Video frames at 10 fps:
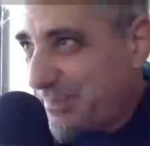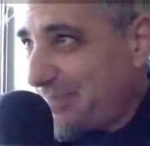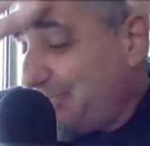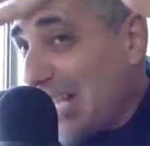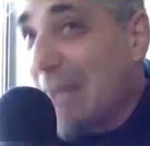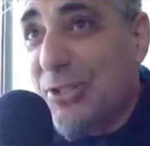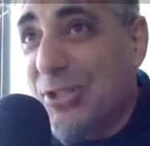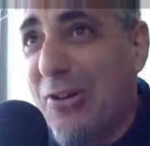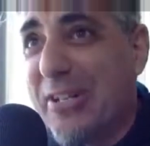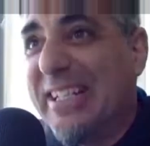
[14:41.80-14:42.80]
I'm
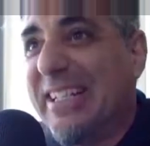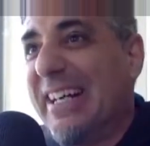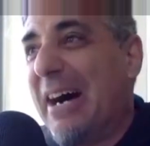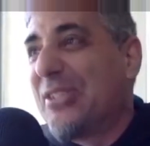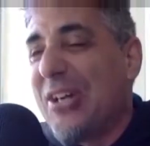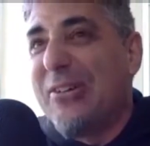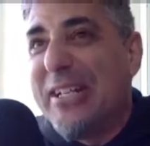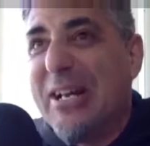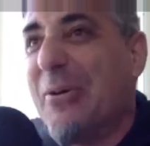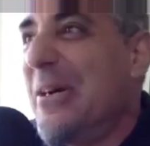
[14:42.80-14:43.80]
sorry.
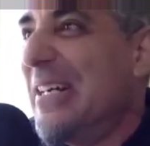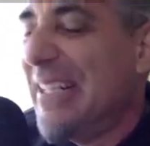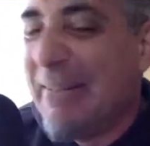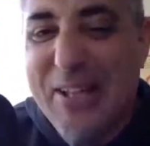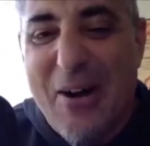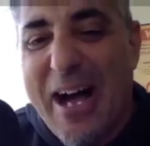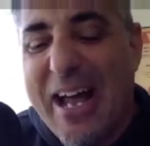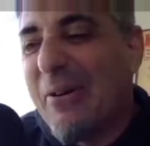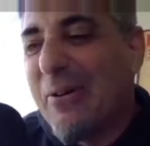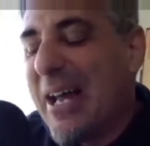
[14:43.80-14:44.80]
No,
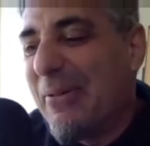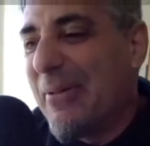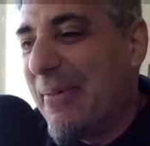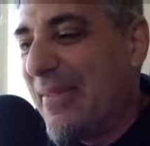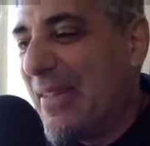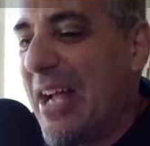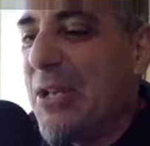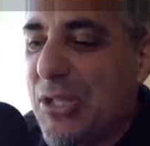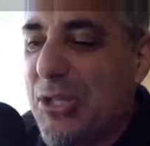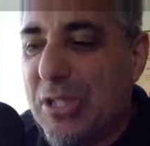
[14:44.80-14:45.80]
I
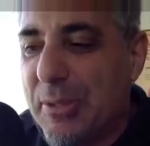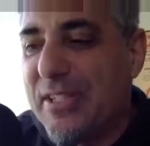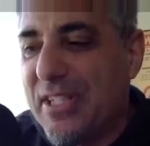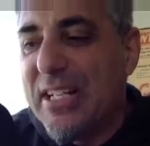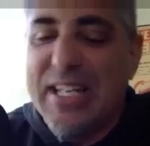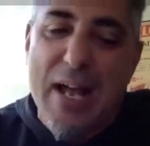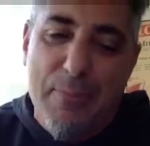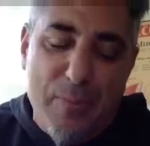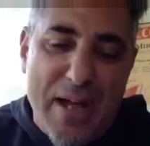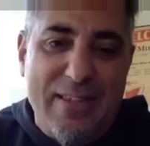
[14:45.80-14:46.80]
used to use him as an
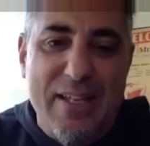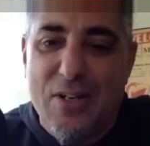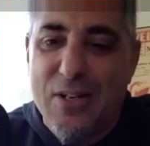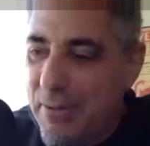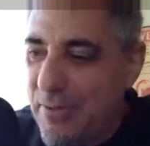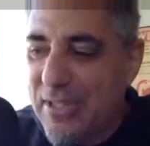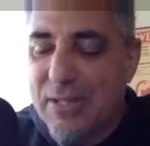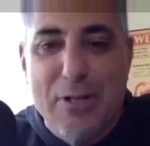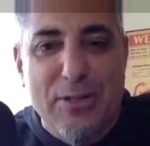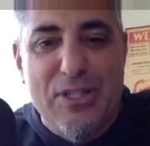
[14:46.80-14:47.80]
example back then because he was in the
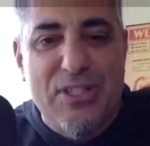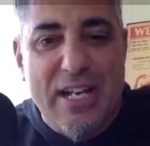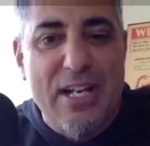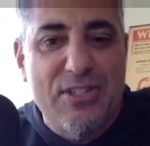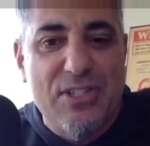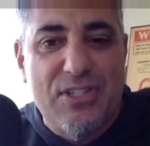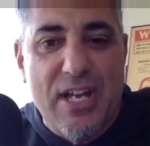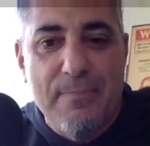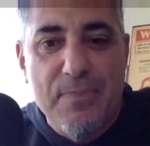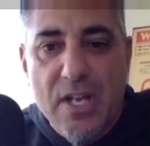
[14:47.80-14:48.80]
real estate. And I used to
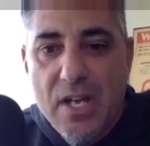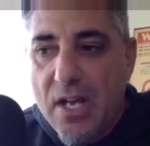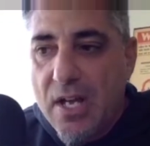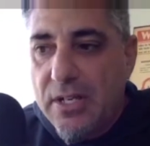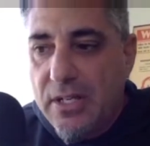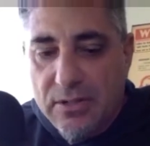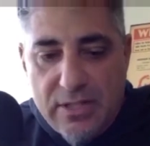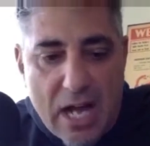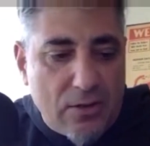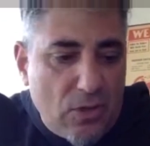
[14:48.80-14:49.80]
say,
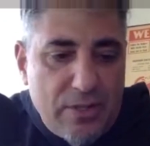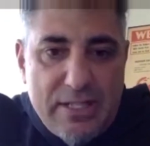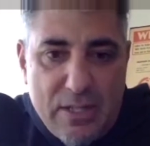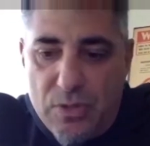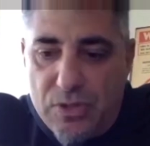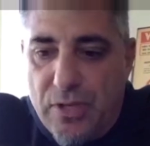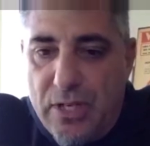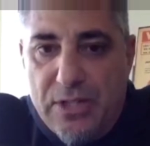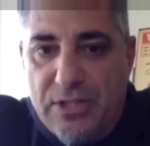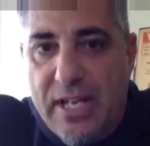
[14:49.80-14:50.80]
Donald, all he did was real
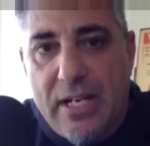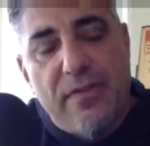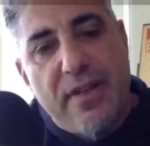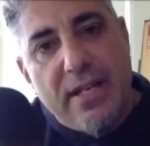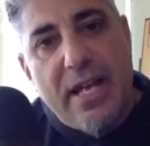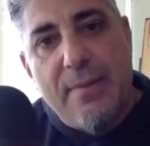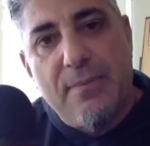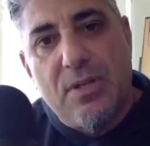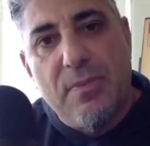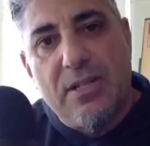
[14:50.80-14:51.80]
estate. And if he came
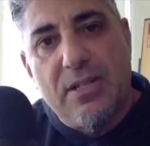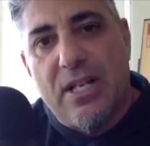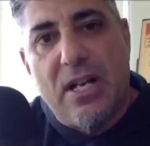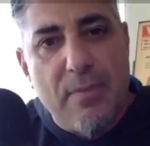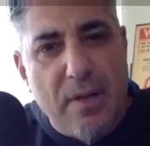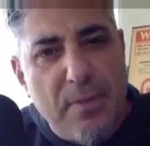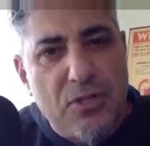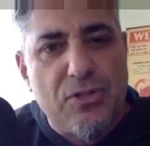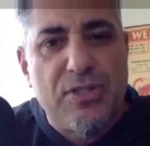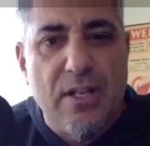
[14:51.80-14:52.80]
to me and said, I'm
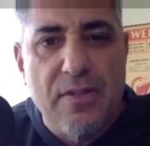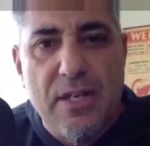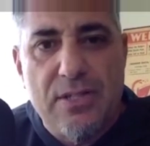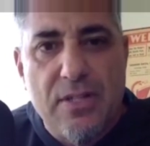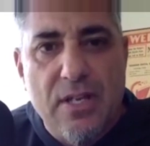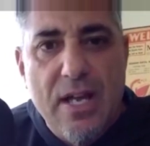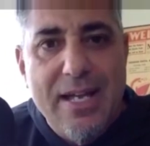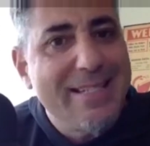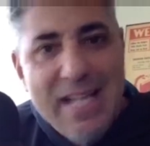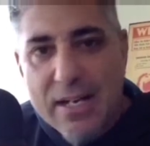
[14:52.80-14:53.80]
interested in this,
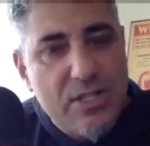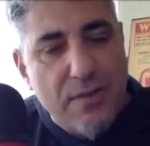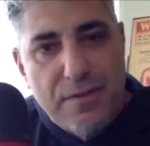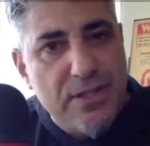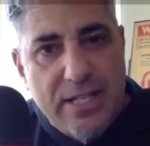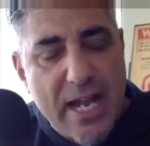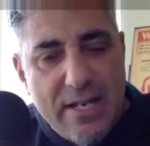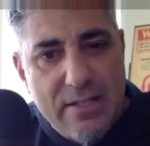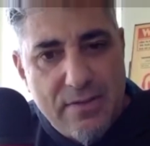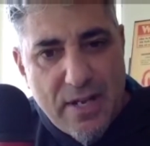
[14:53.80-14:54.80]
he's not a
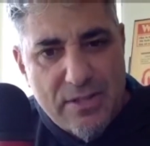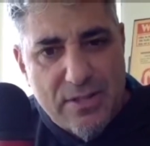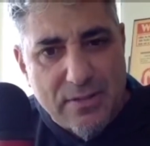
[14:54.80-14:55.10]
sophisticated investor.